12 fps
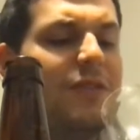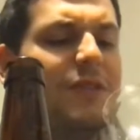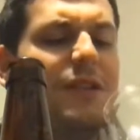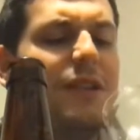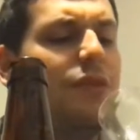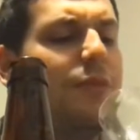
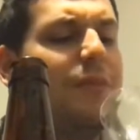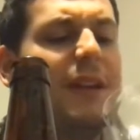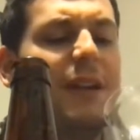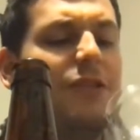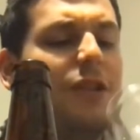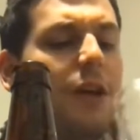little
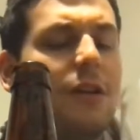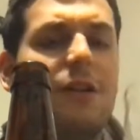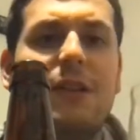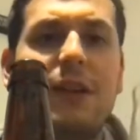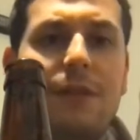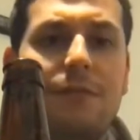bit darker
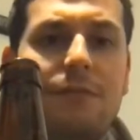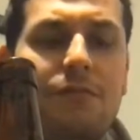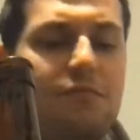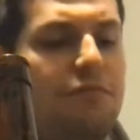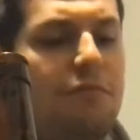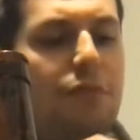than
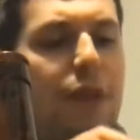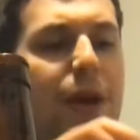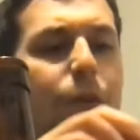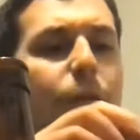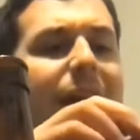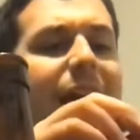
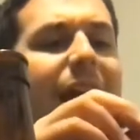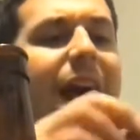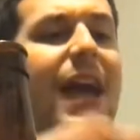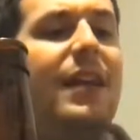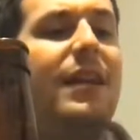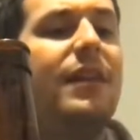bright white
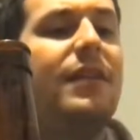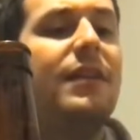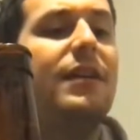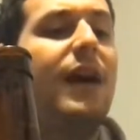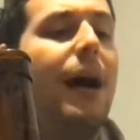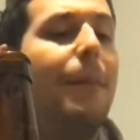head.
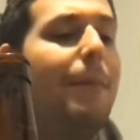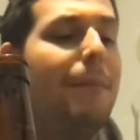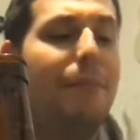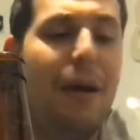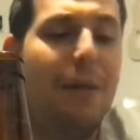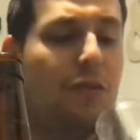Um,
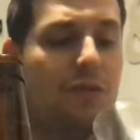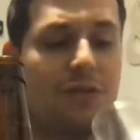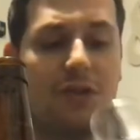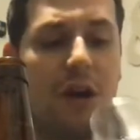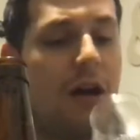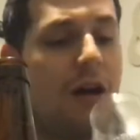
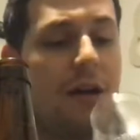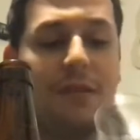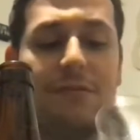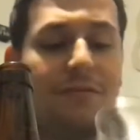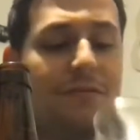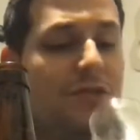bubbles all
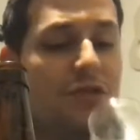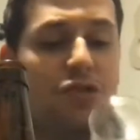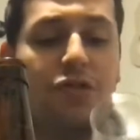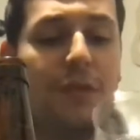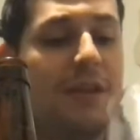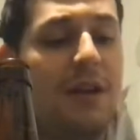
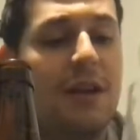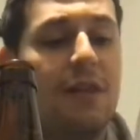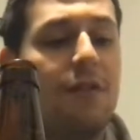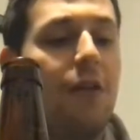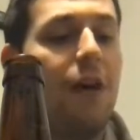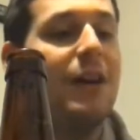distributed
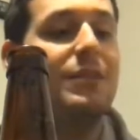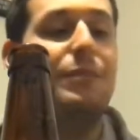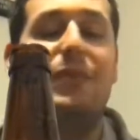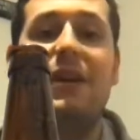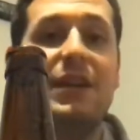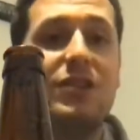across,
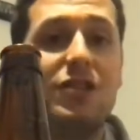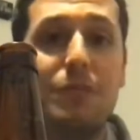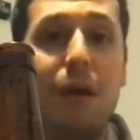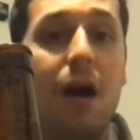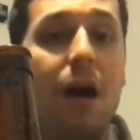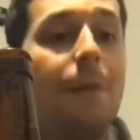big and
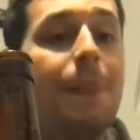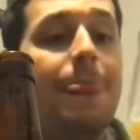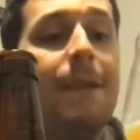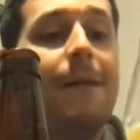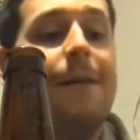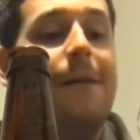small.
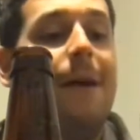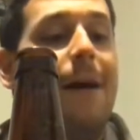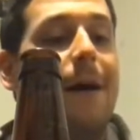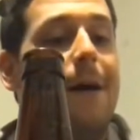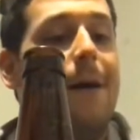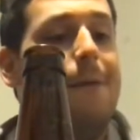
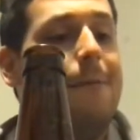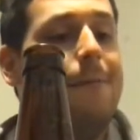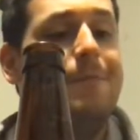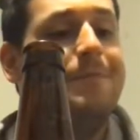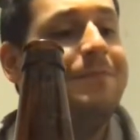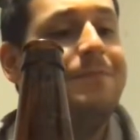Um,
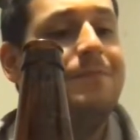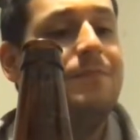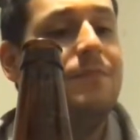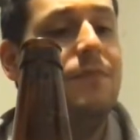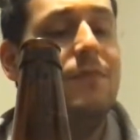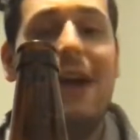
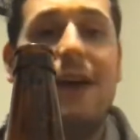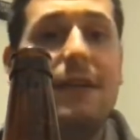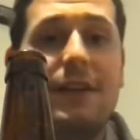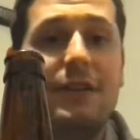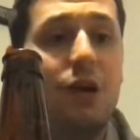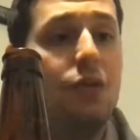yeah,
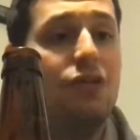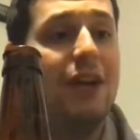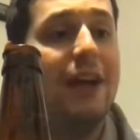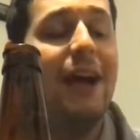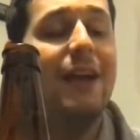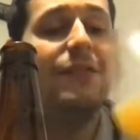it's
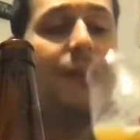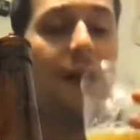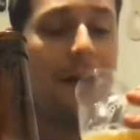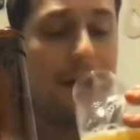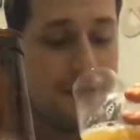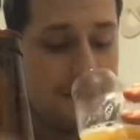OJ, guys.
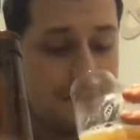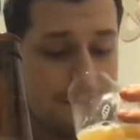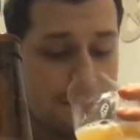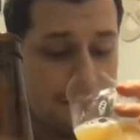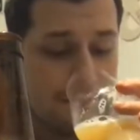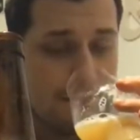
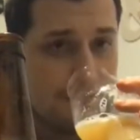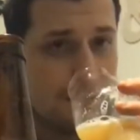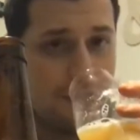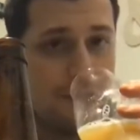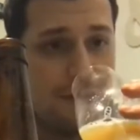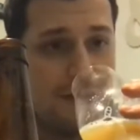Just a
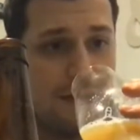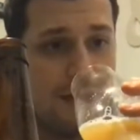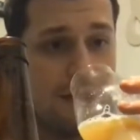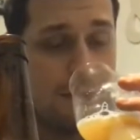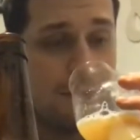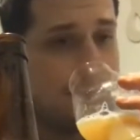little bit
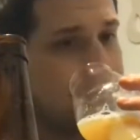later